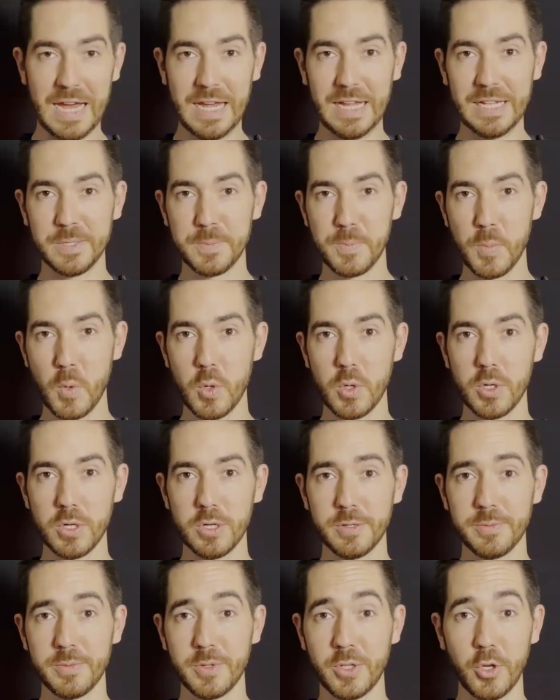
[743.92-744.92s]
it's
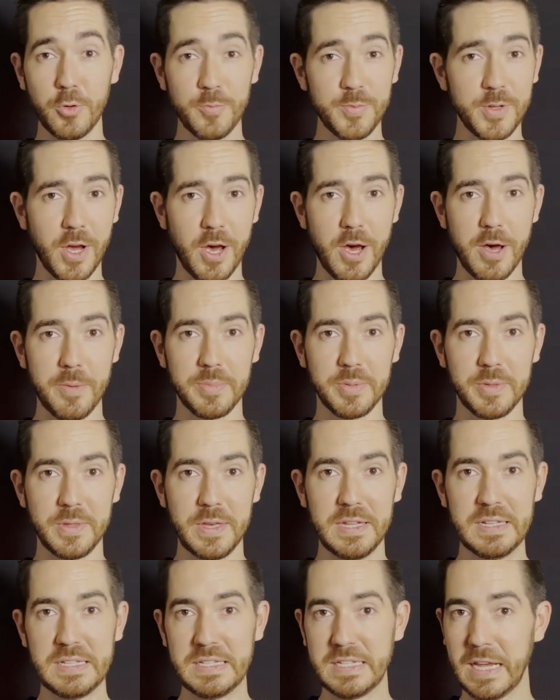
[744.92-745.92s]
more tube top
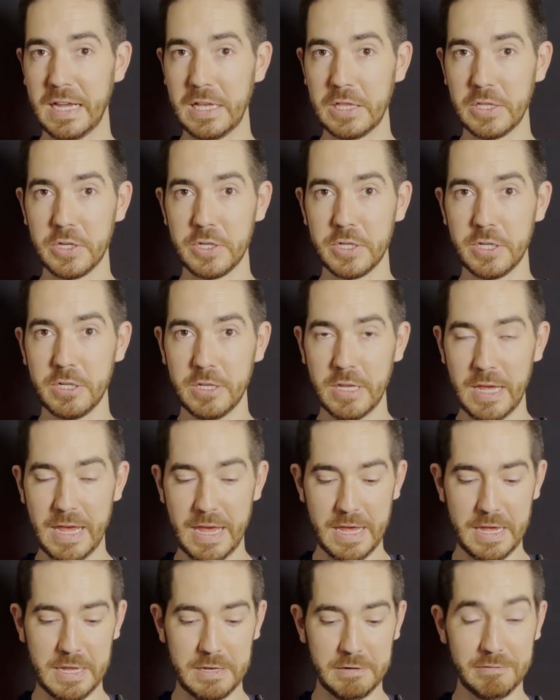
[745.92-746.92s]
than tailored,
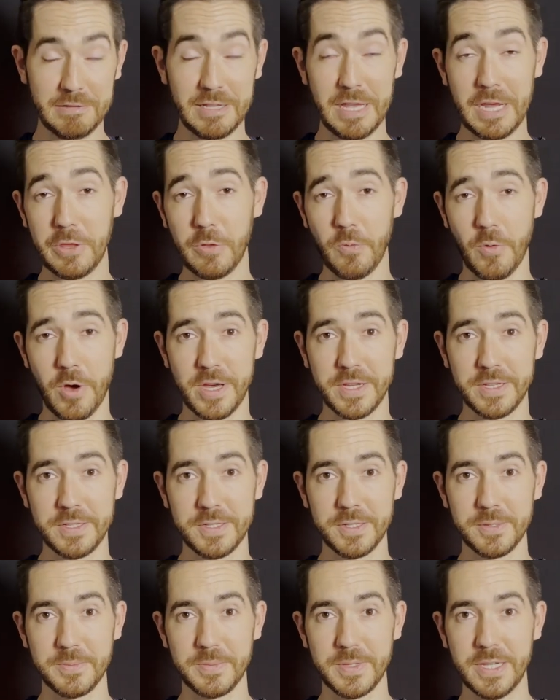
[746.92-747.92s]
and
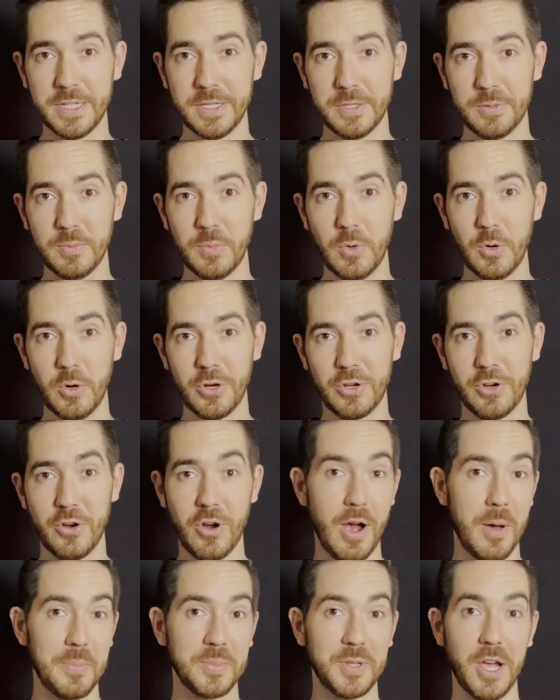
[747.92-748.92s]
lengthwise, it's more
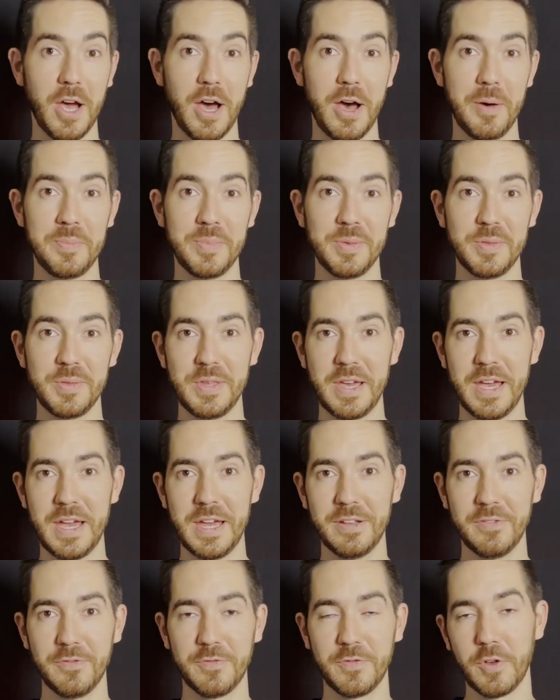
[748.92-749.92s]
crop top
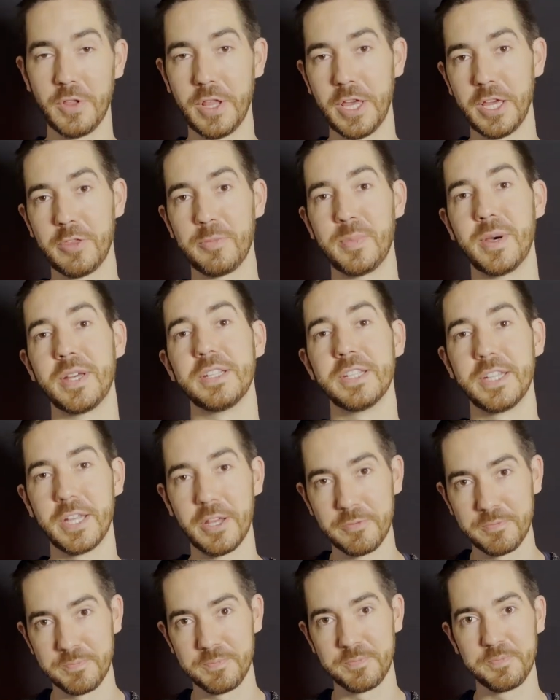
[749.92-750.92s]
than full-length button
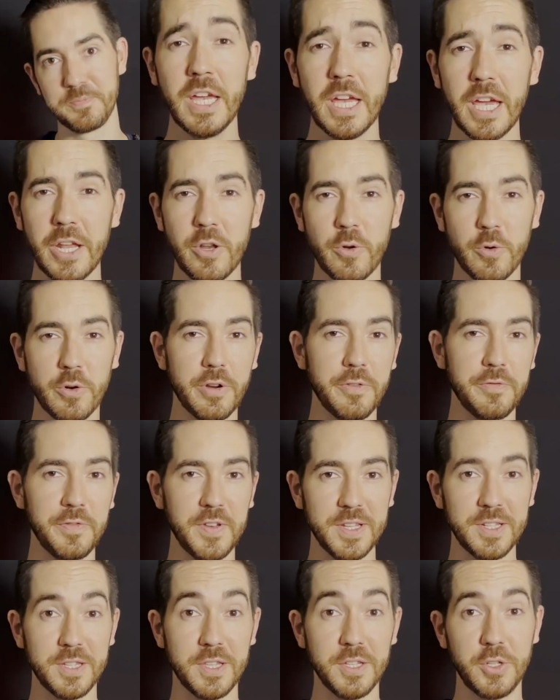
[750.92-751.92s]
down. In order to
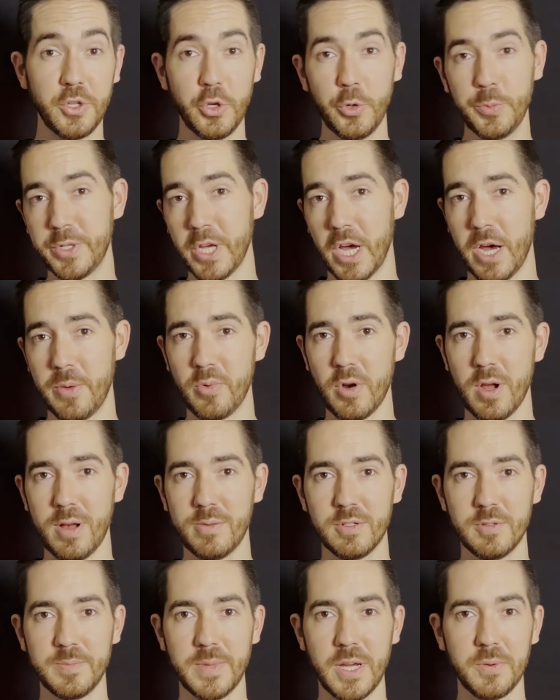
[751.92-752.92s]
fix the tube top
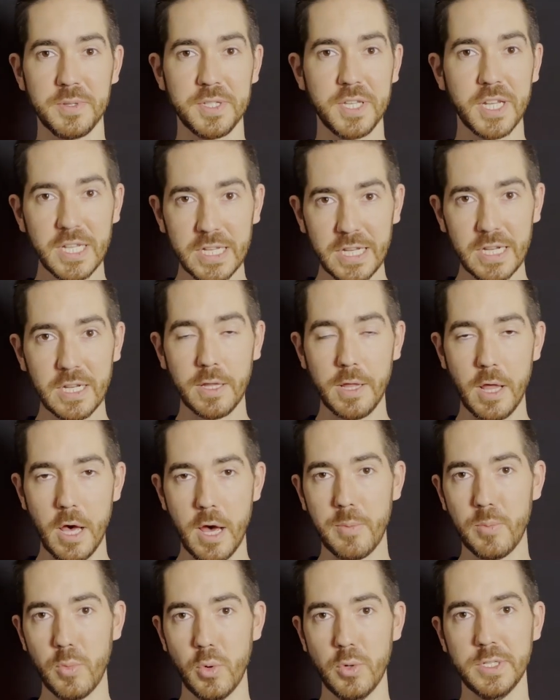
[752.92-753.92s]
problem, I was gonna need a
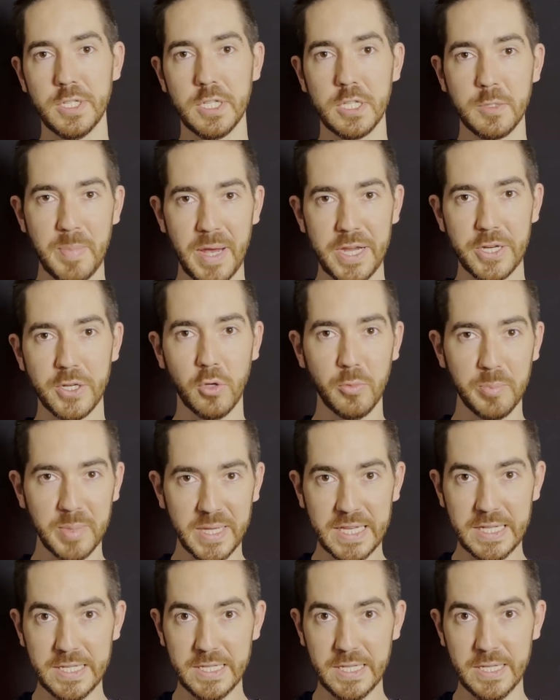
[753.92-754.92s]
lot more special
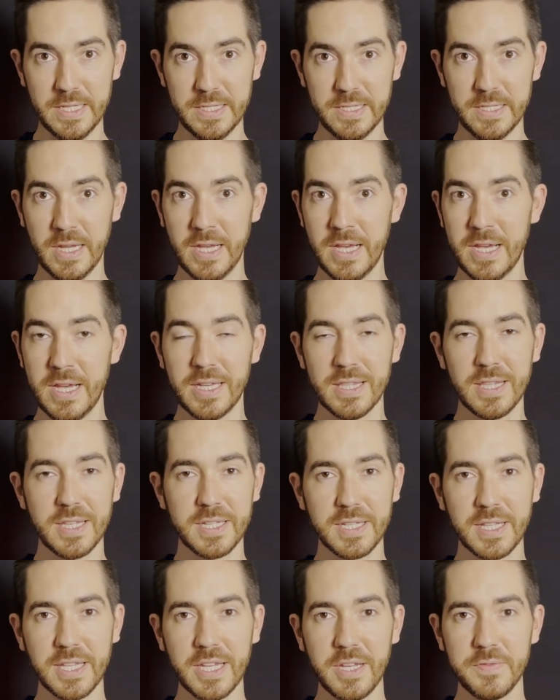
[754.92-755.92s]
pieces. The
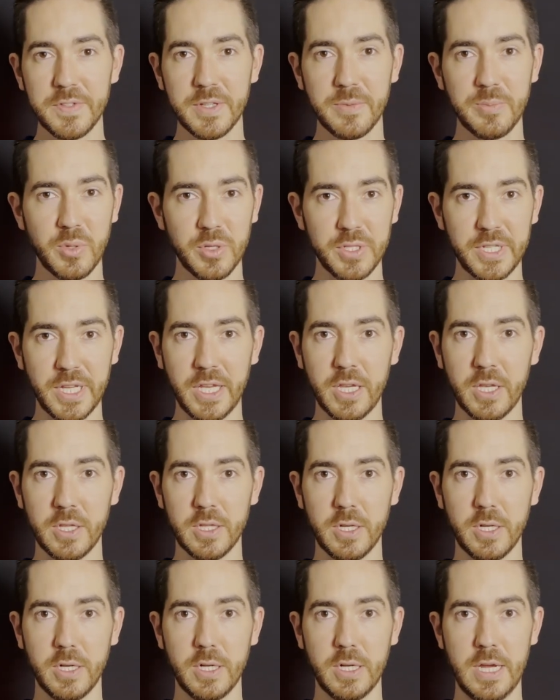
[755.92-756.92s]
sleeves in
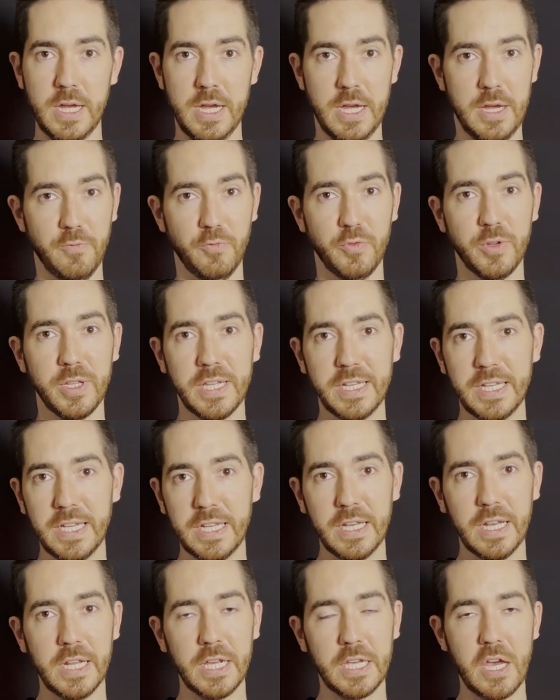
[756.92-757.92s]
particular really
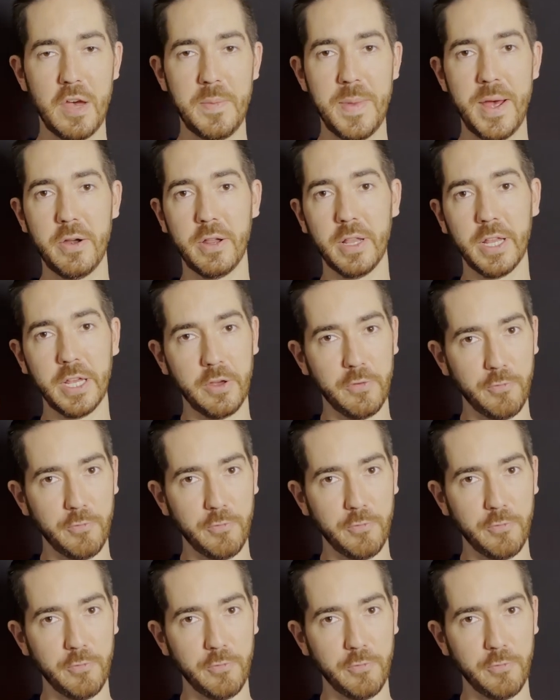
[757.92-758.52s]
needed to come out at like a